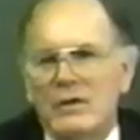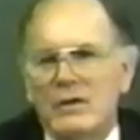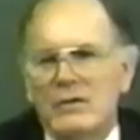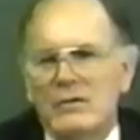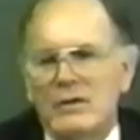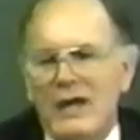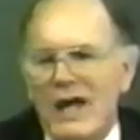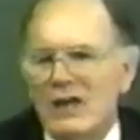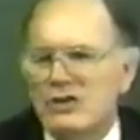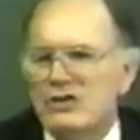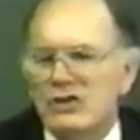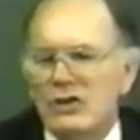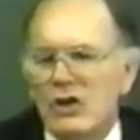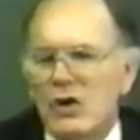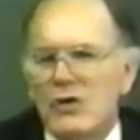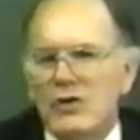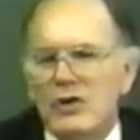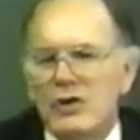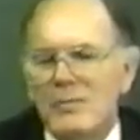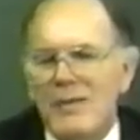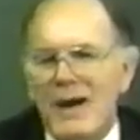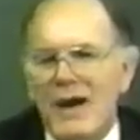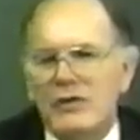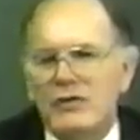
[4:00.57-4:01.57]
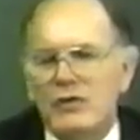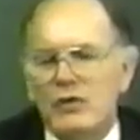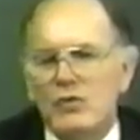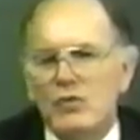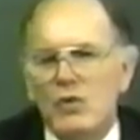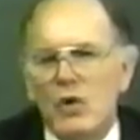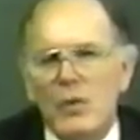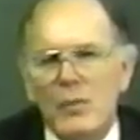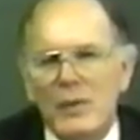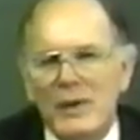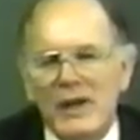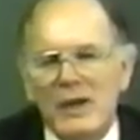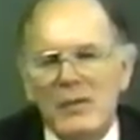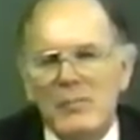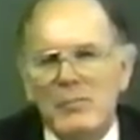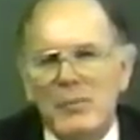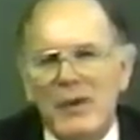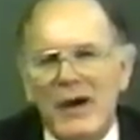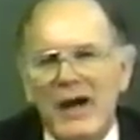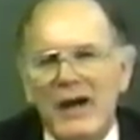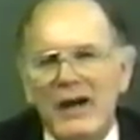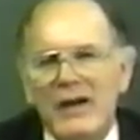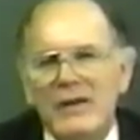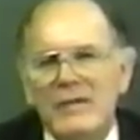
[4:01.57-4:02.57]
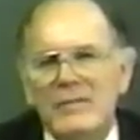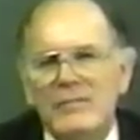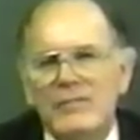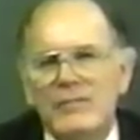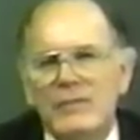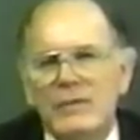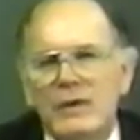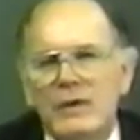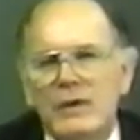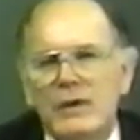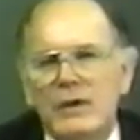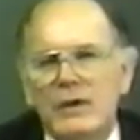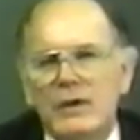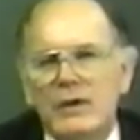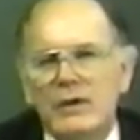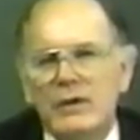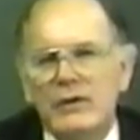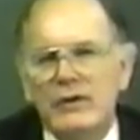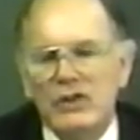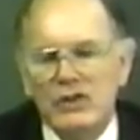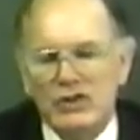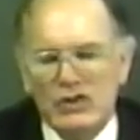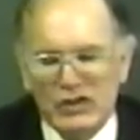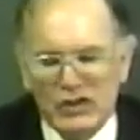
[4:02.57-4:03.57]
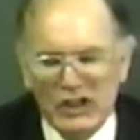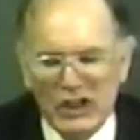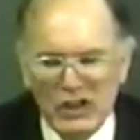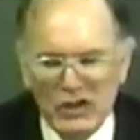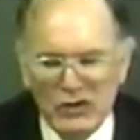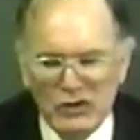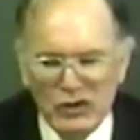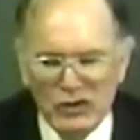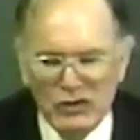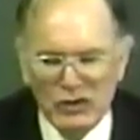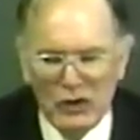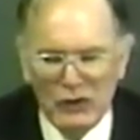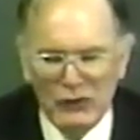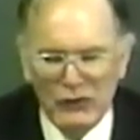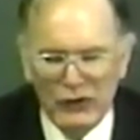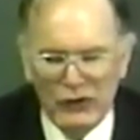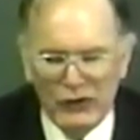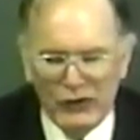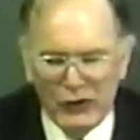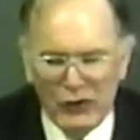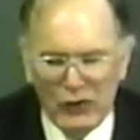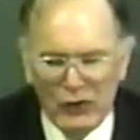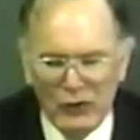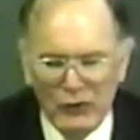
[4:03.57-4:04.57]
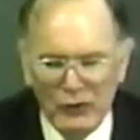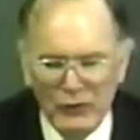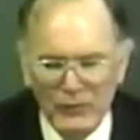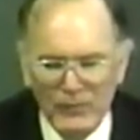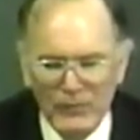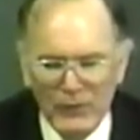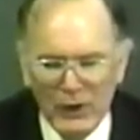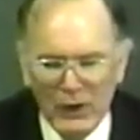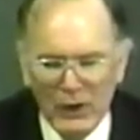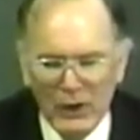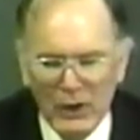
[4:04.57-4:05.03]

That's talking about the Roman Empire, the Caesars on the throne,